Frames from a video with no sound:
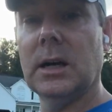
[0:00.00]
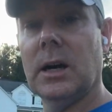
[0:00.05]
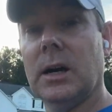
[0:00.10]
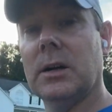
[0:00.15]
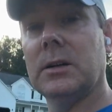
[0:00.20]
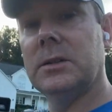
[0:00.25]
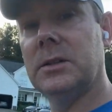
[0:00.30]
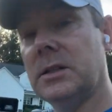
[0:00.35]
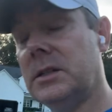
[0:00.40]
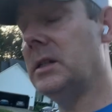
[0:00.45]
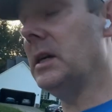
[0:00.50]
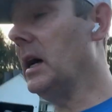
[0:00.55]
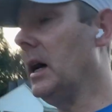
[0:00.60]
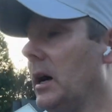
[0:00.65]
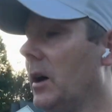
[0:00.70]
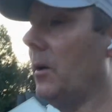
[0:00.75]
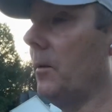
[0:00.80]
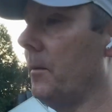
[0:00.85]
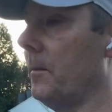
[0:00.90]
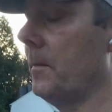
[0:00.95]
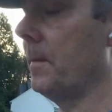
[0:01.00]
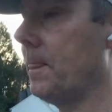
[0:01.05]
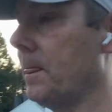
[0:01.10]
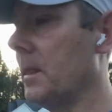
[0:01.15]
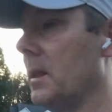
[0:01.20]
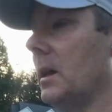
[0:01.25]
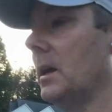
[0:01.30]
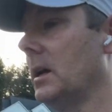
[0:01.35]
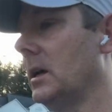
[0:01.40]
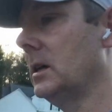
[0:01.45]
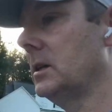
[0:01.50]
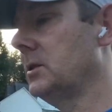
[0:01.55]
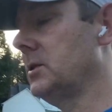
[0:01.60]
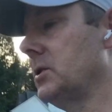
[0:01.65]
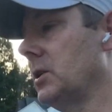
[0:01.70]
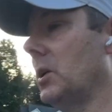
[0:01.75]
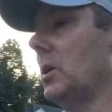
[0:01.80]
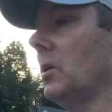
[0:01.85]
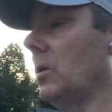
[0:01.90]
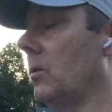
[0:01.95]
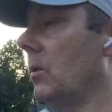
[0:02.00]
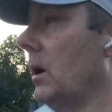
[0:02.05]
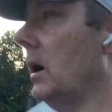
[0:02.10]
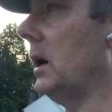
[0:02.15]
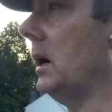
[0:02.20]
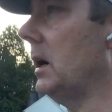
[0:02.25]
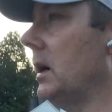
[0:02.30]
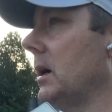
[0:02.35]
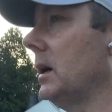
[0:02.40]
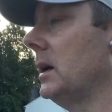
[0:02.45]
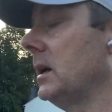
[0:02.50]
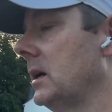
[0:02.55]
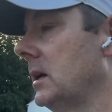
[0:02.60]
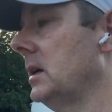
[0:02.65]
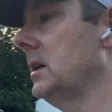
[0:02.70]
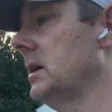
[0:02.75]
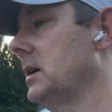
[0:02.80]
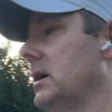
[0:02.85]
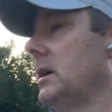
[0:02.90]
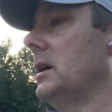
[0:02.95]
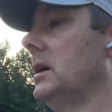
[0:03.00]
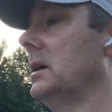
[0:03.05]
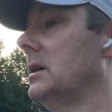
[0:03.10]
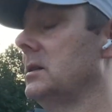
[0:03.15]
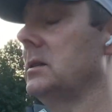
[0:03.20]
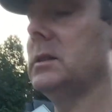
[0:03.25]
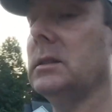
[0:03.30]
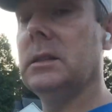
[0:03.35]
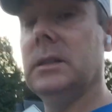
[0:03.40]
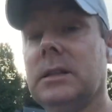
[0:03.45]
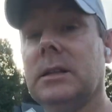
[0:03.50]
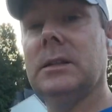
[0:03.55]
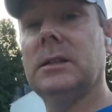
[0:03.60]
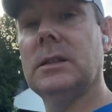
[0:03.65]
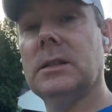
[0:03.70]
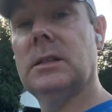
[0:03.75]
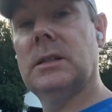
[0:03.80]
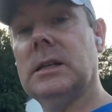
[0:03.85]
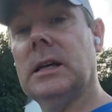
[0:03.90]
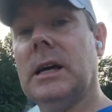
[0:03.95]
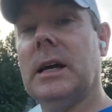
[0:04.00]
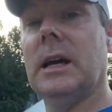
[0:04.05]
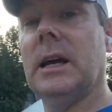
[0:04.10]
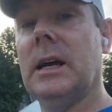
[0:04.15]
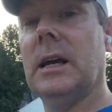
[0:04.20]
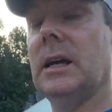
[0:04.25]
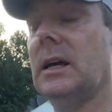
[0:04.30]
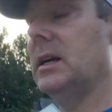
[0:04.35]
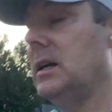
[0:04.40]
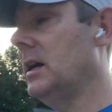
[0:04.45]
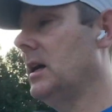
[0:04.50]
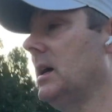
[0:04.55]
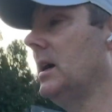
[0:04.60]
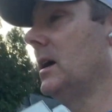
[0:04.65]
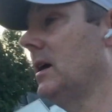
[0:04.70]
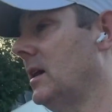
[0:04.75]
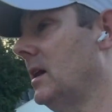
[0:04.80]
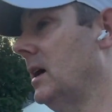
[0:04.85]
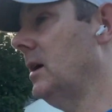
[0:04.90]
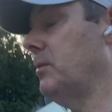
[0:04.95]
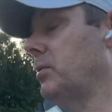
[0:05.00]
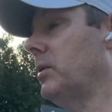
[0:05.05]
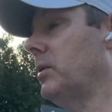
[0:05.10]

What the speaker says: Hard to tell. So needless to say, that